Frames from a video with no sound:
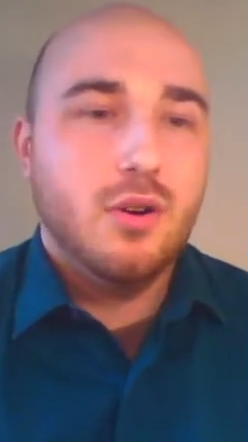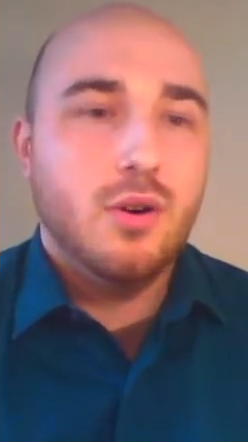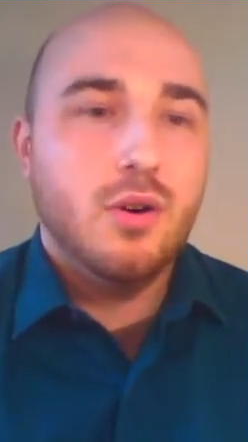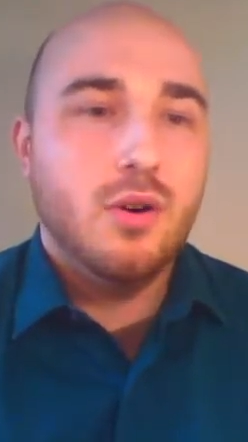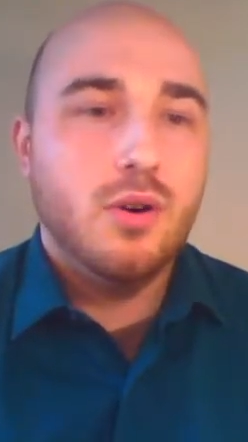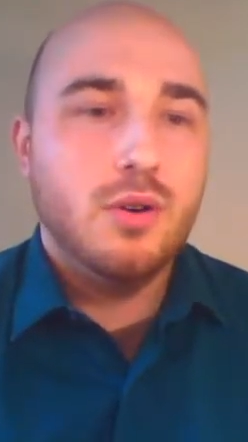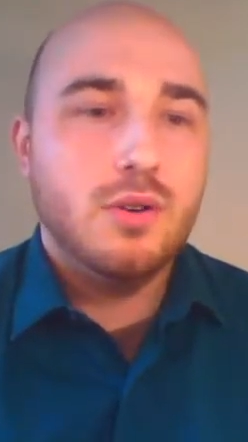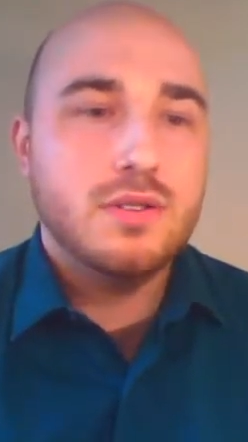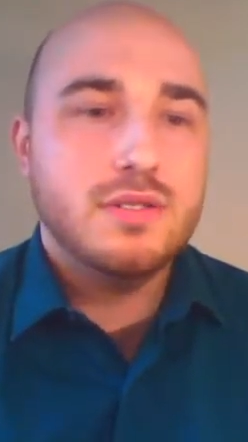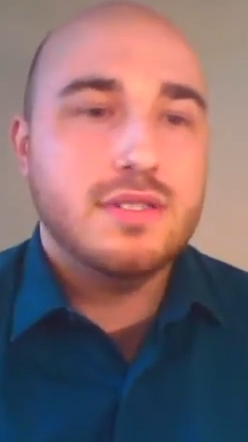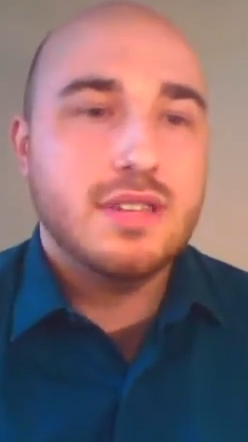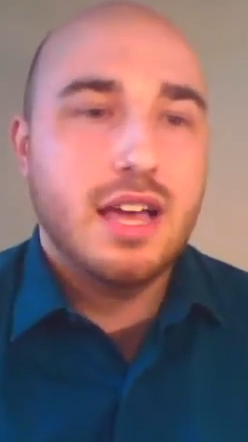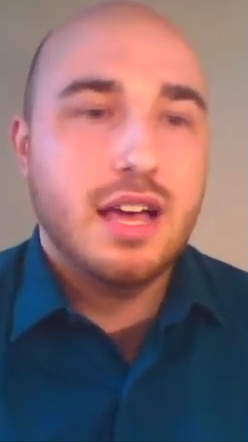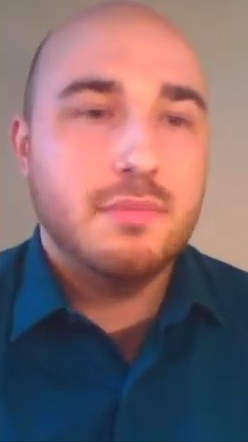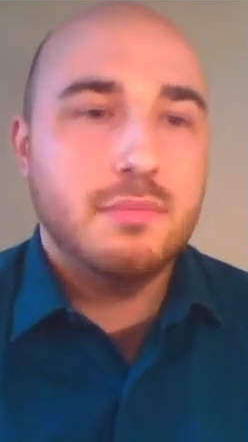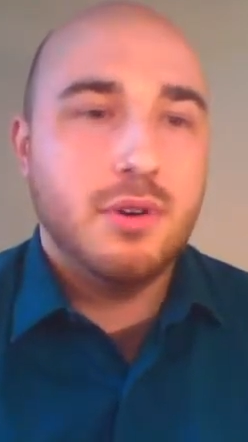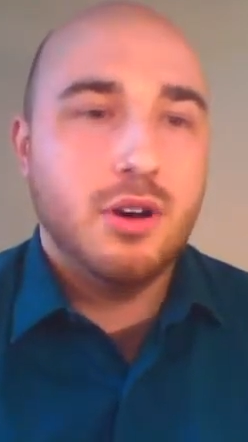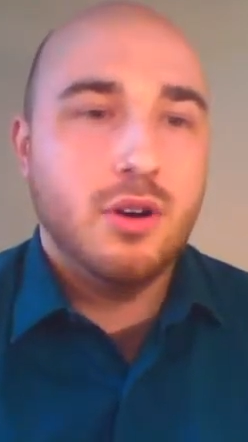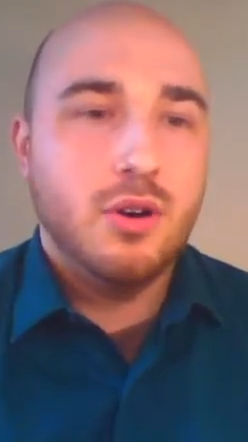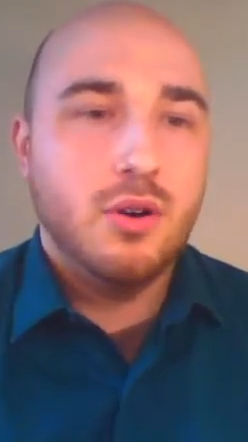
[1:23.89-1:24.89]

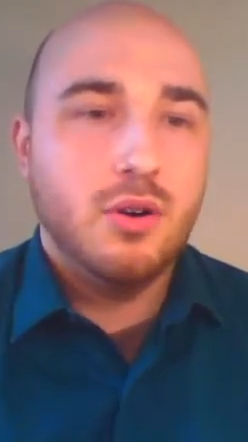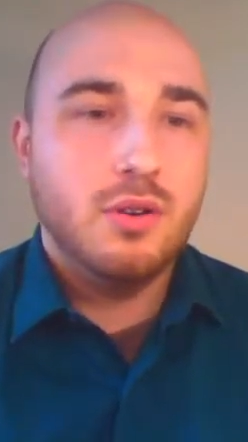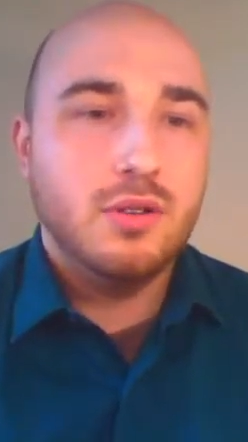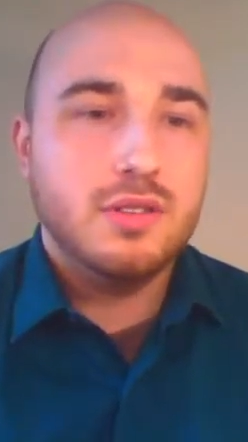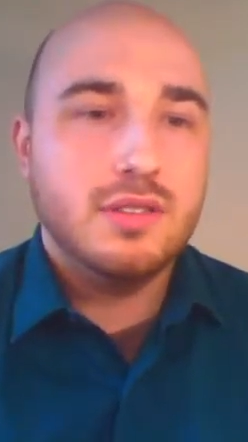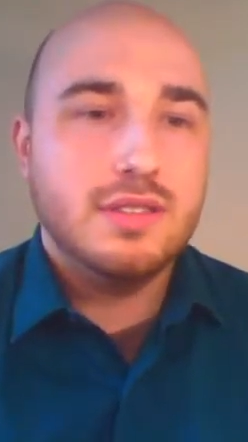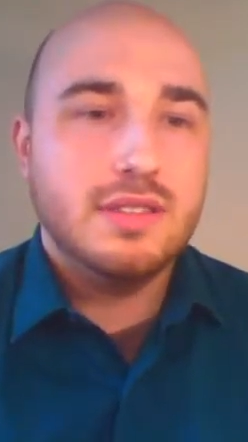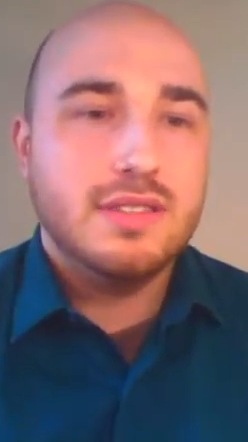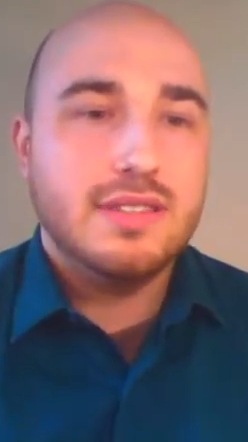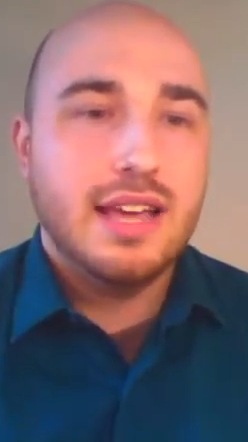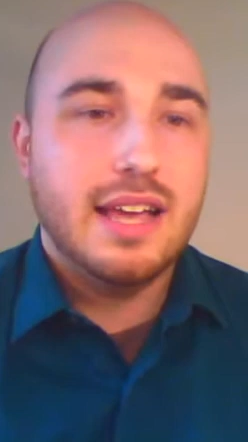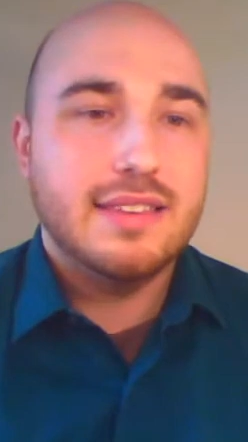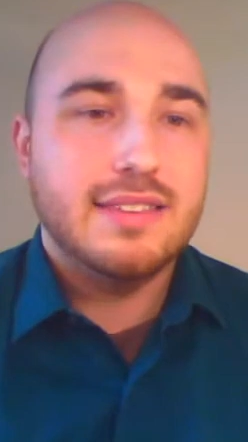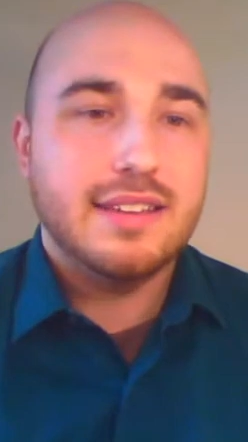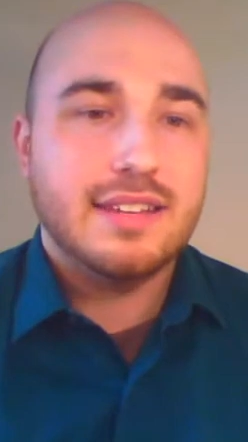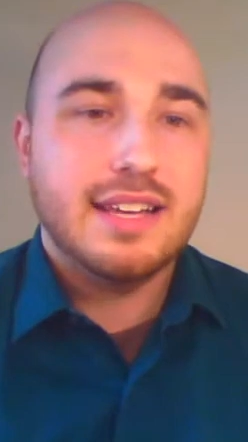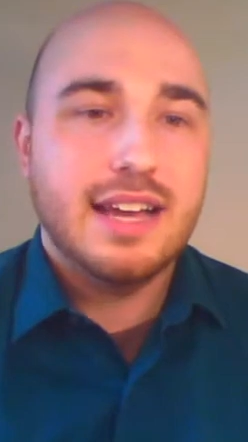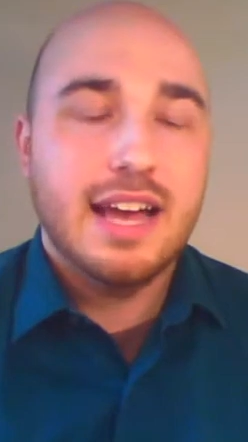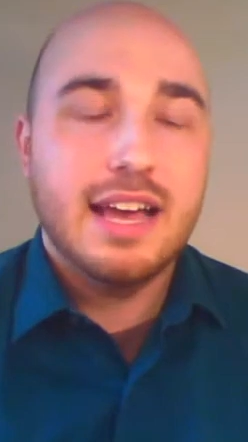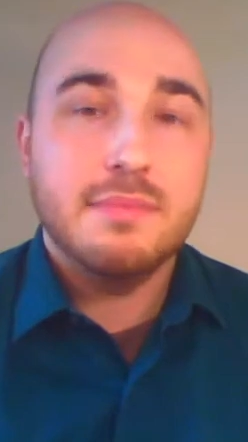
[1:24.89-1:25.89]
osama o
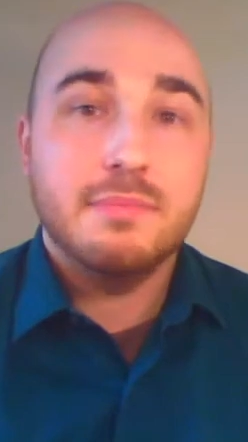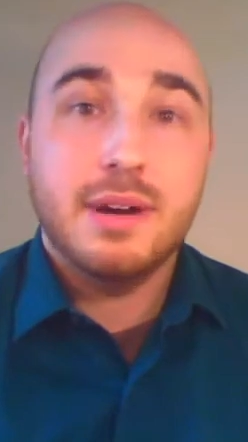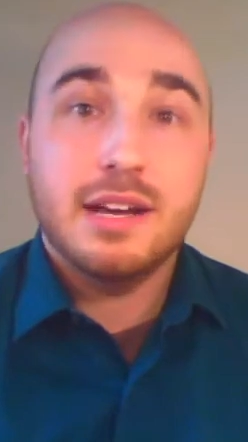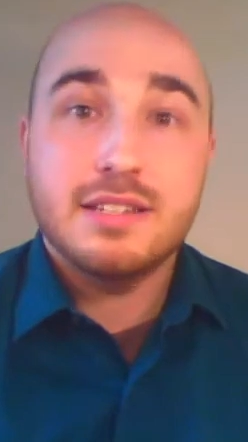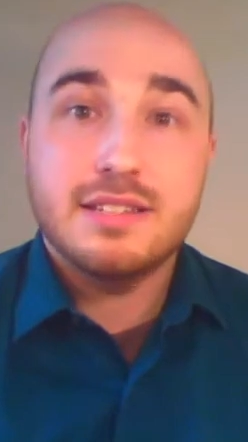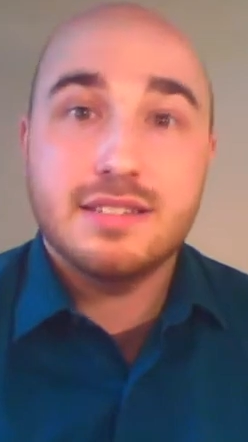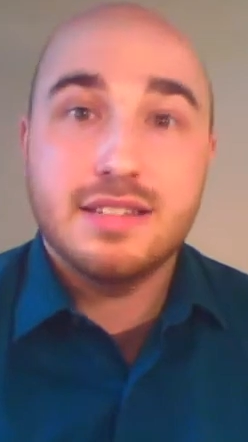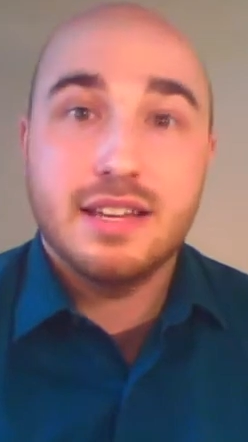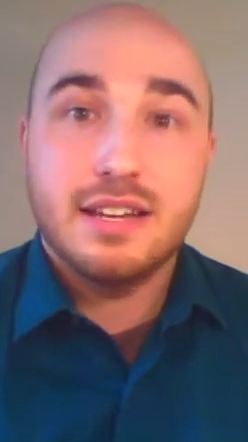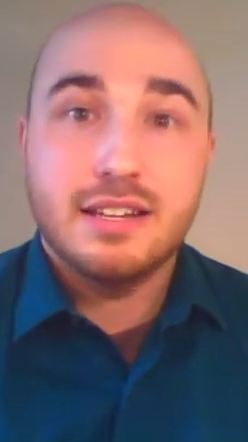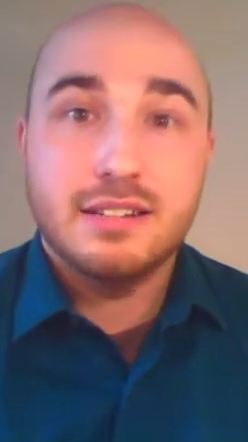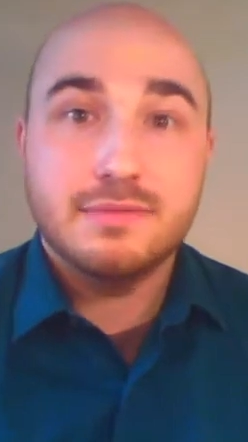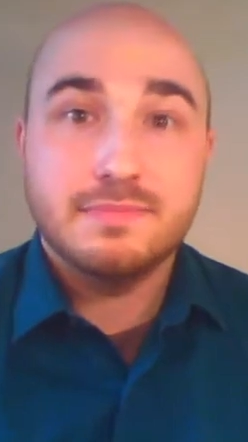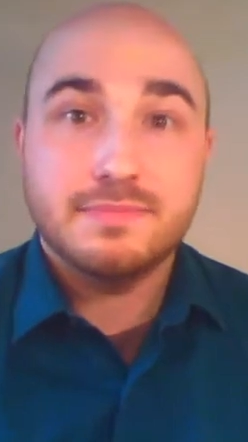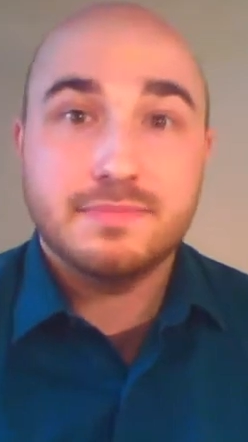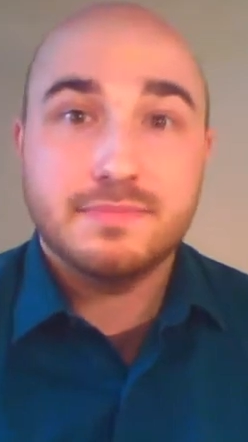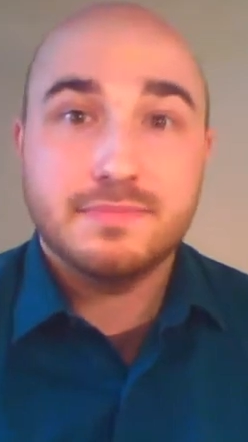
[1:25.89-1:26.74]
tatakaimashita.